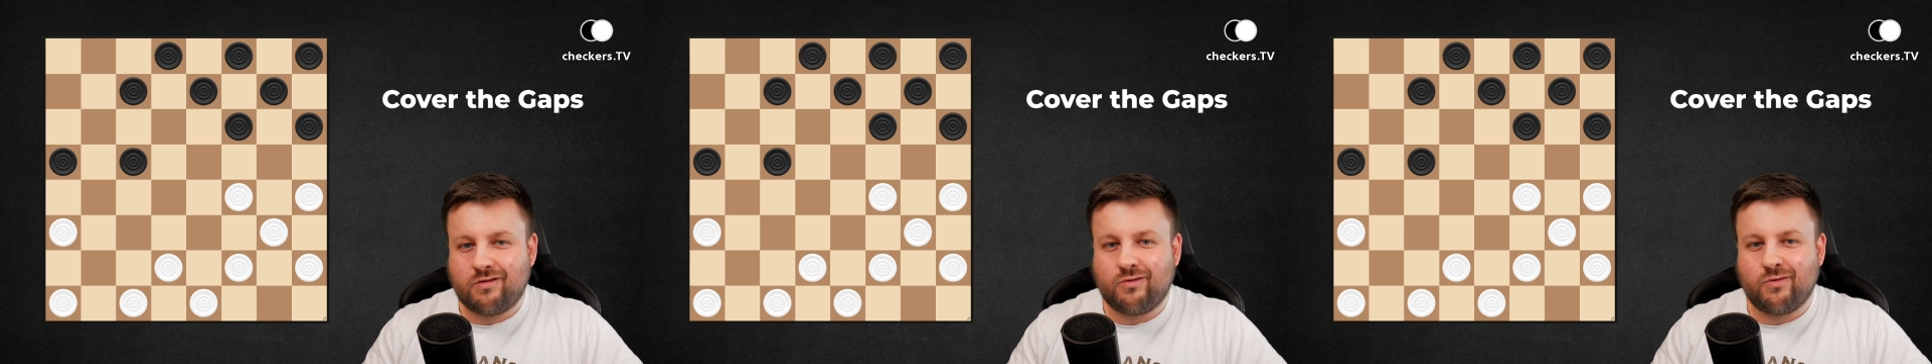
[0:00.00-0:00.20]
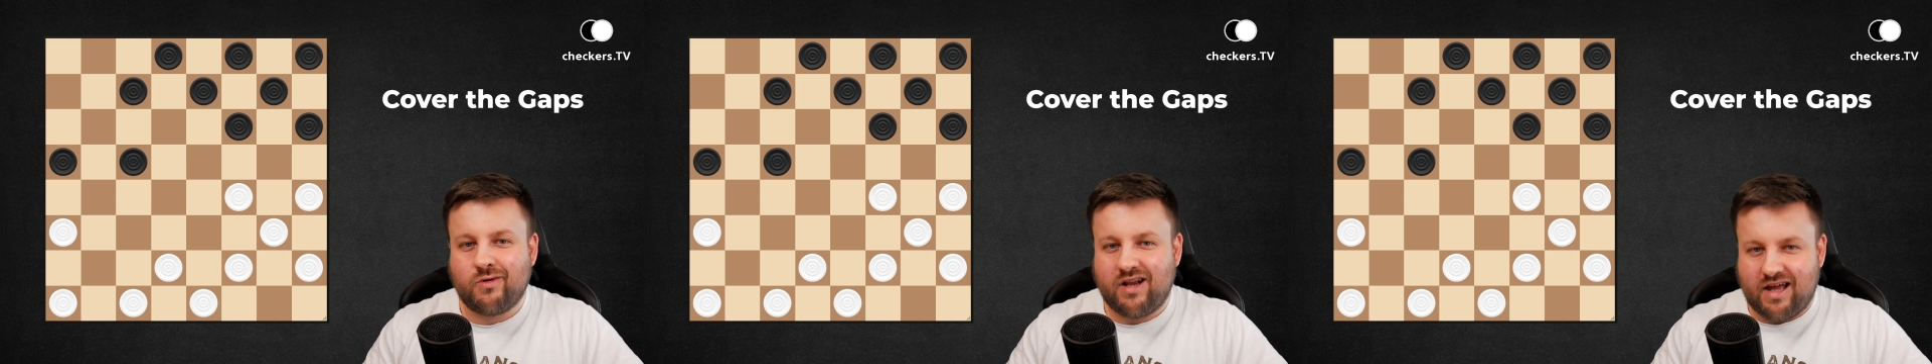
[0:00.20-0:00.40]

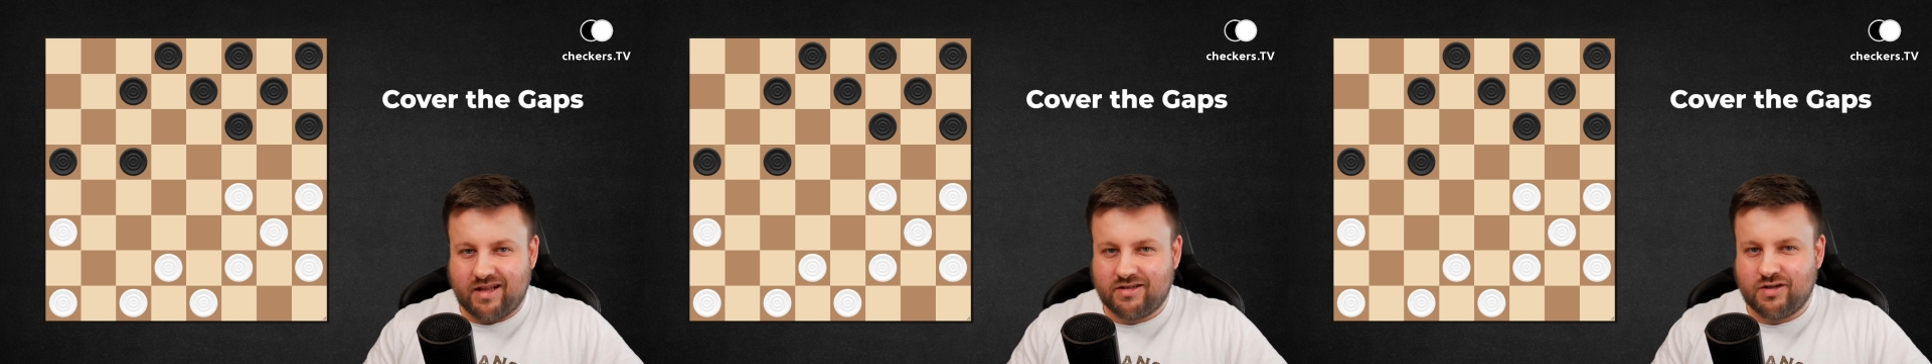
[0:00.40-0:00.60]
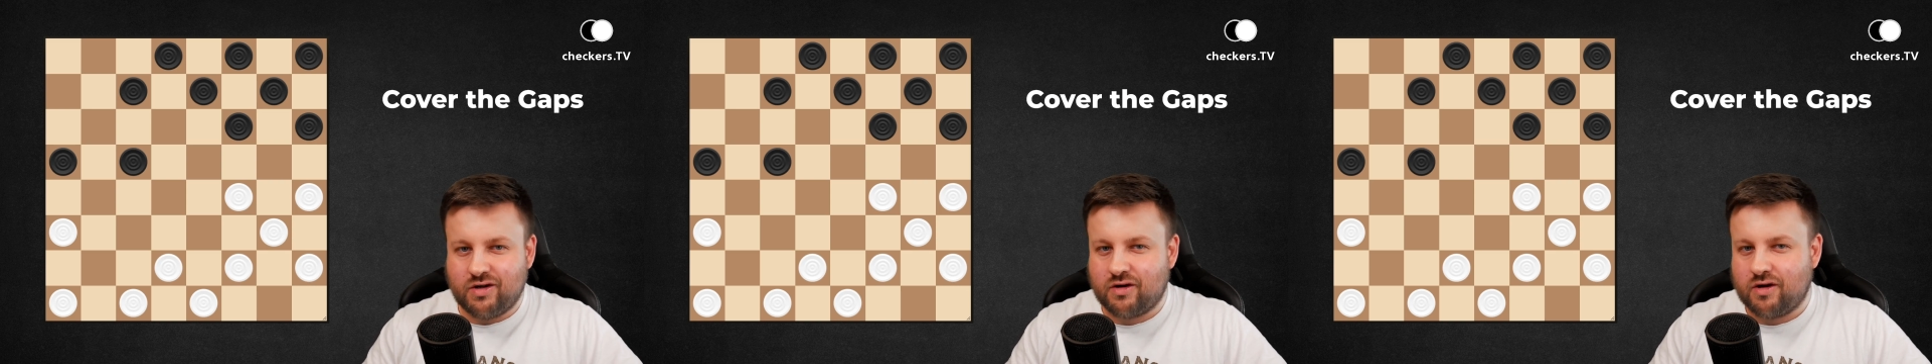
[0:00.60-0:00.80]
to
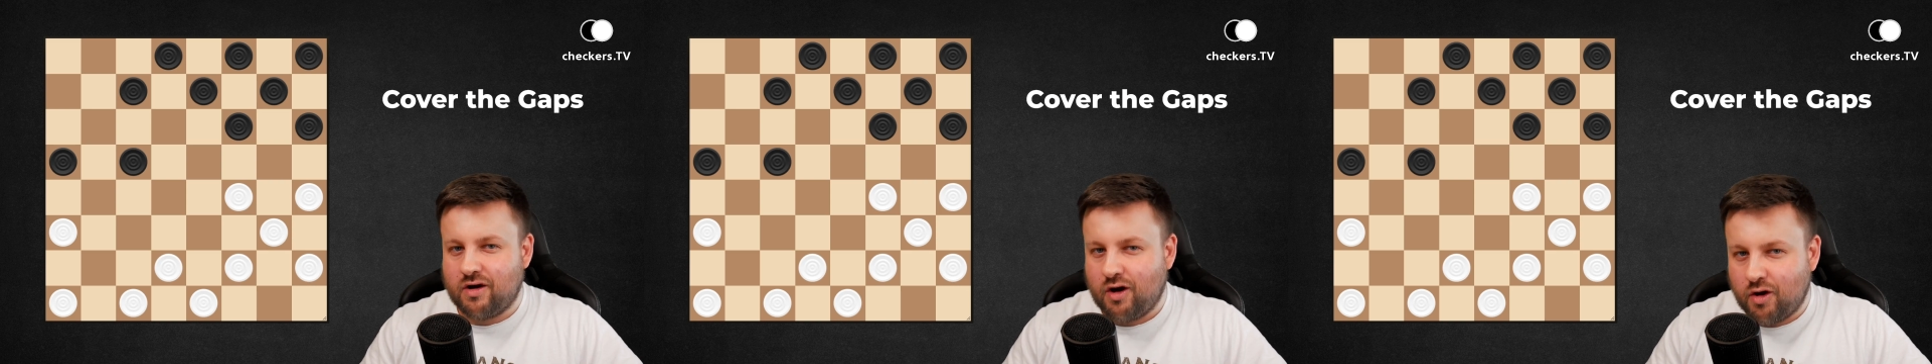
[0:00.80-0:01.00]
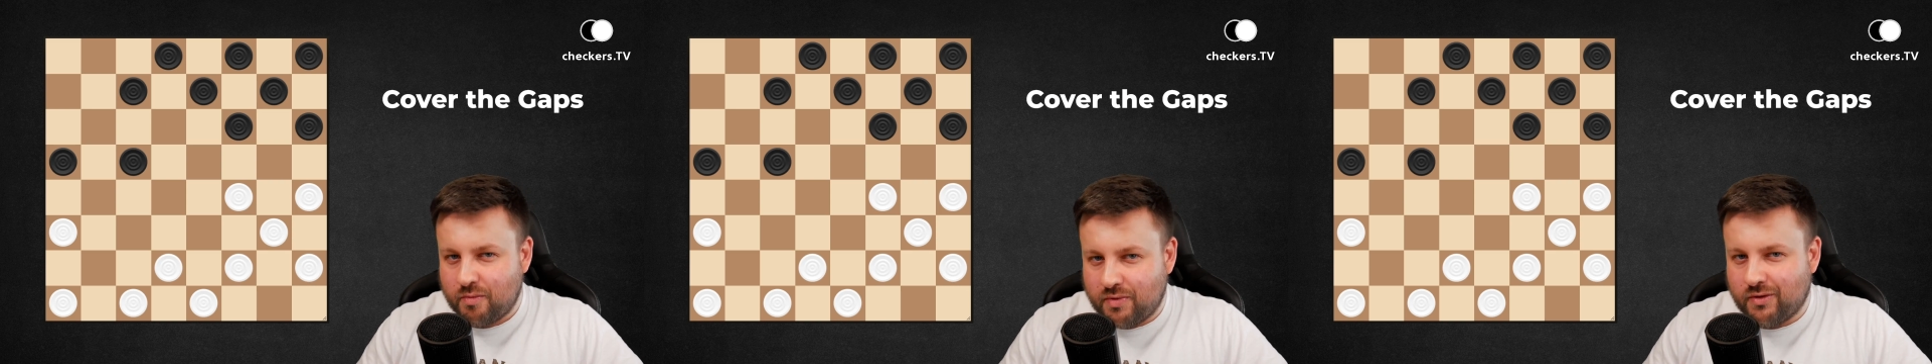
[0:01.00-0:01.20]
let your
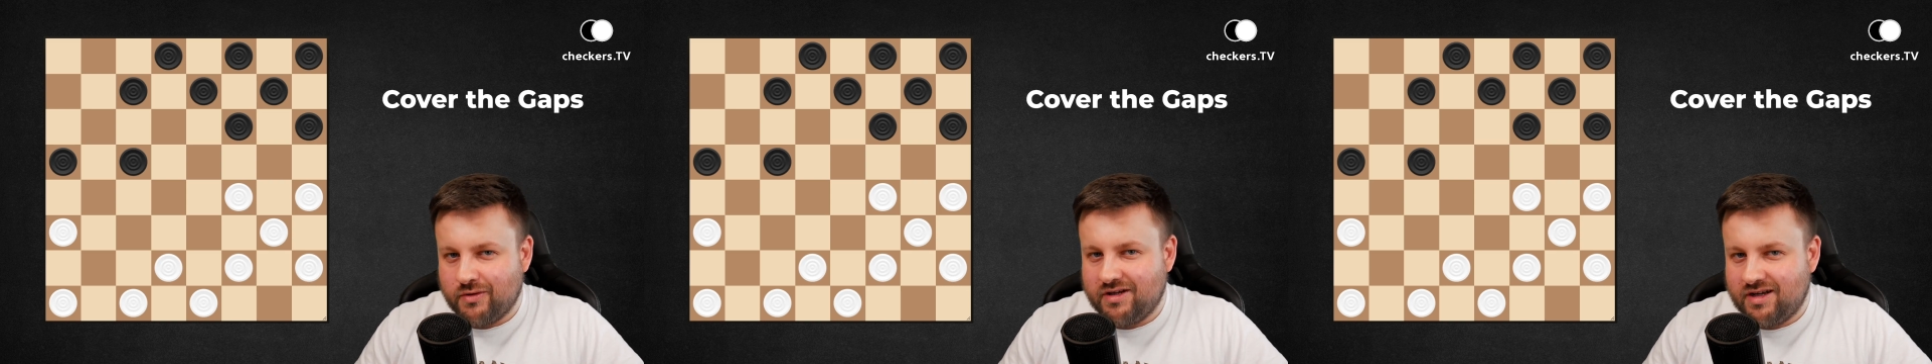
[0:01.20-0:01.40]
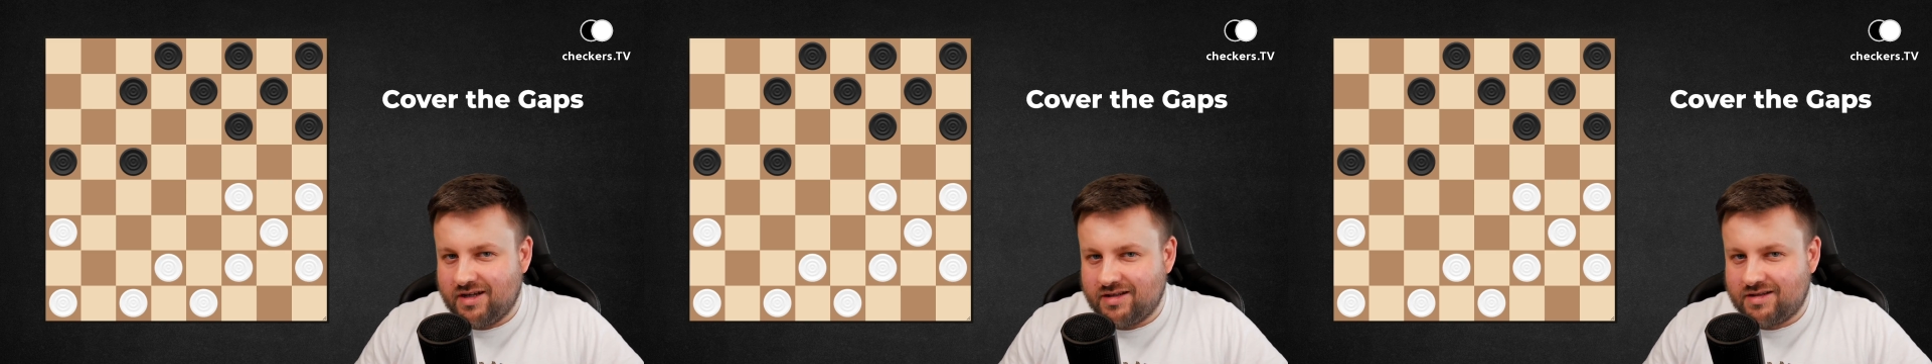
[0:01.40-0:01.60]

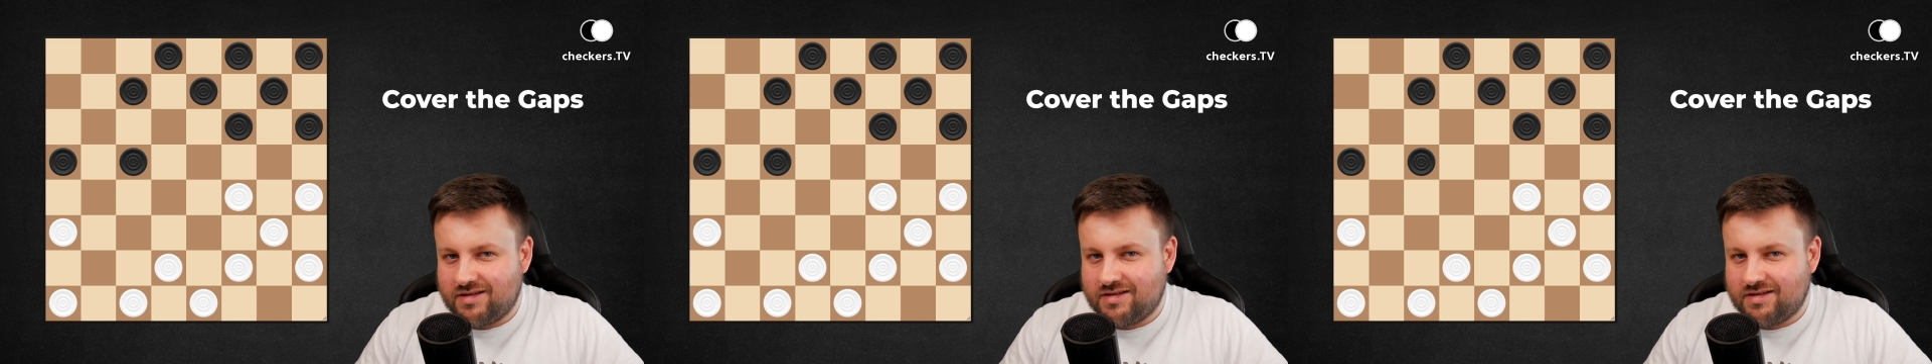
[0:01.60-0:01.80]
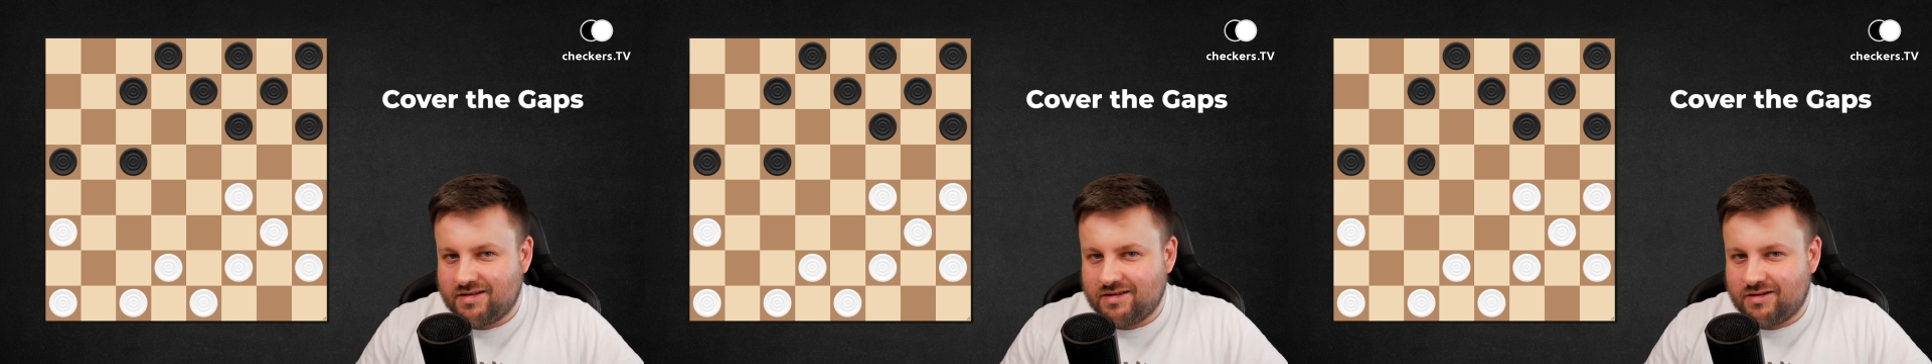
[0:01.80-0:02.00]

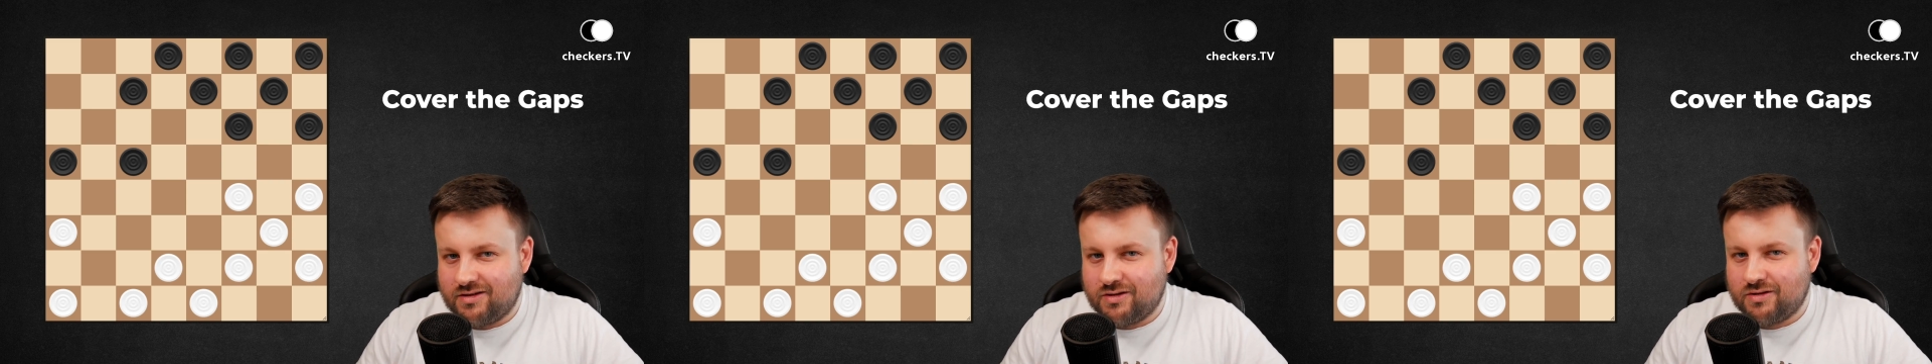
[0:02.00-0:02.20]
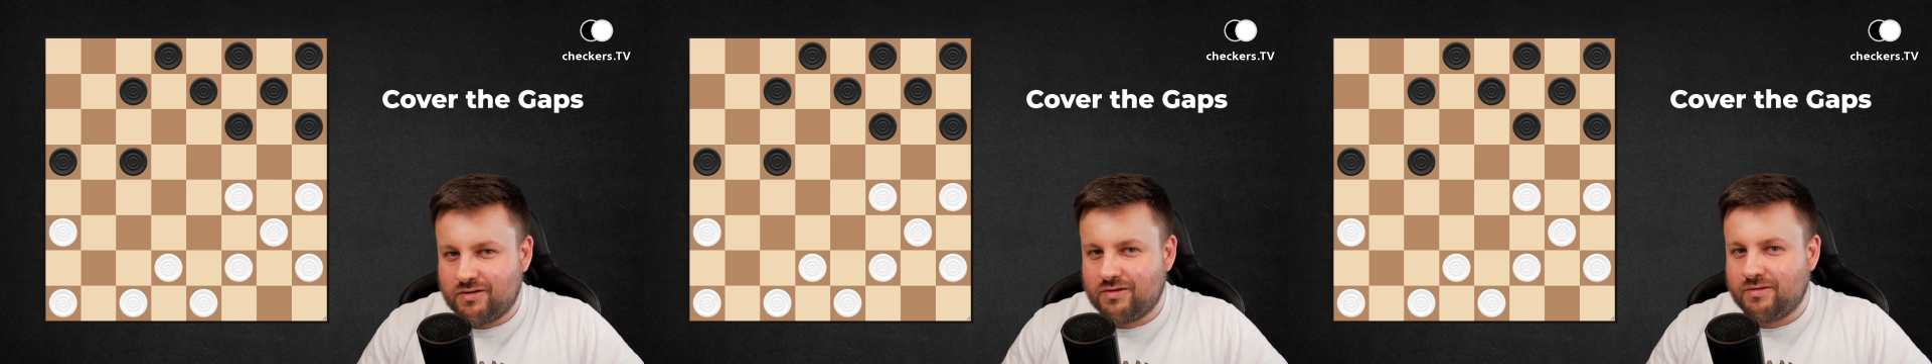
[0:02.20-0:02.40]
opponent
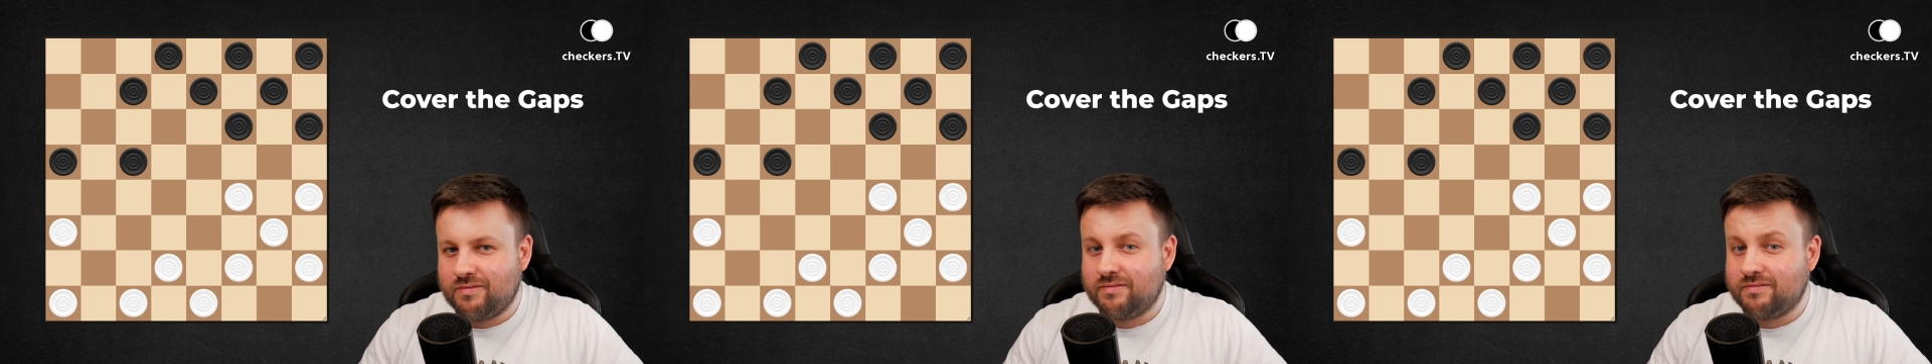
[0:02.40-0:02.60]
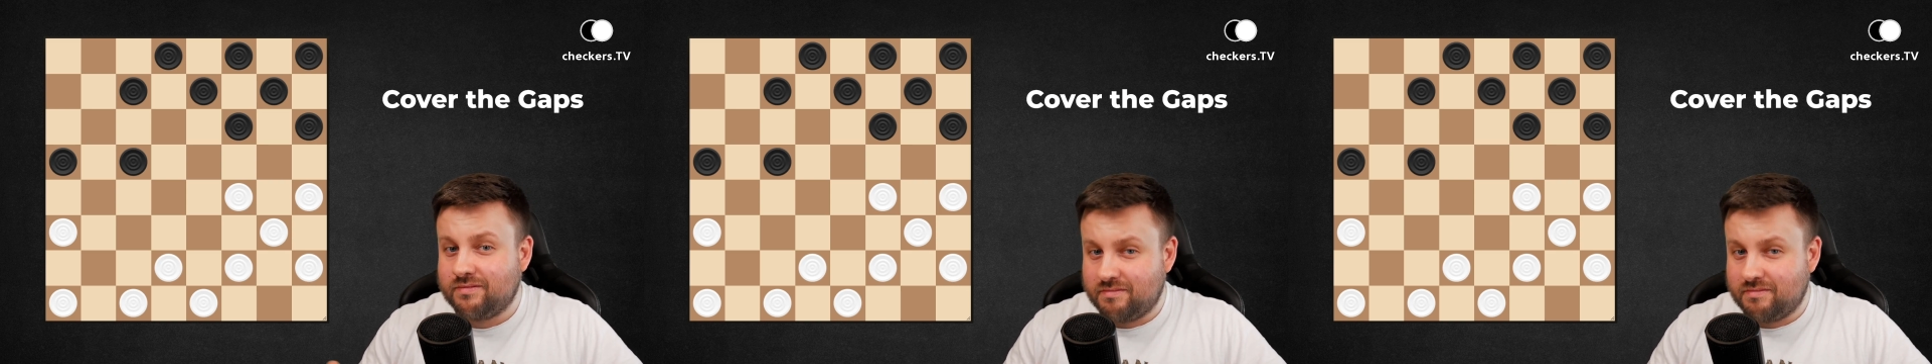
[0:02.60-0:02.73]
to